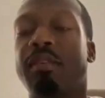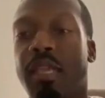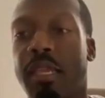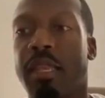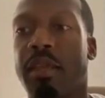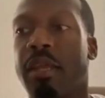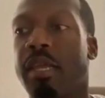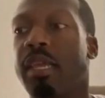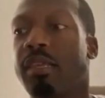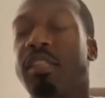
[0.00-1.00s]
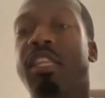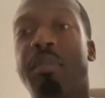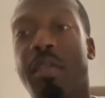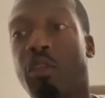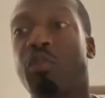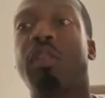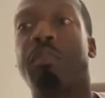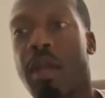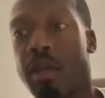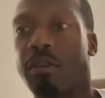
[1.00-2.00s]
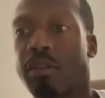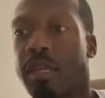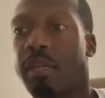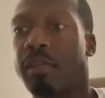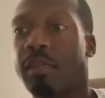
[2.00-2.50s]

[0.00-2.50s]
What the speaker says: secondary is the DB coach with the Broncos now.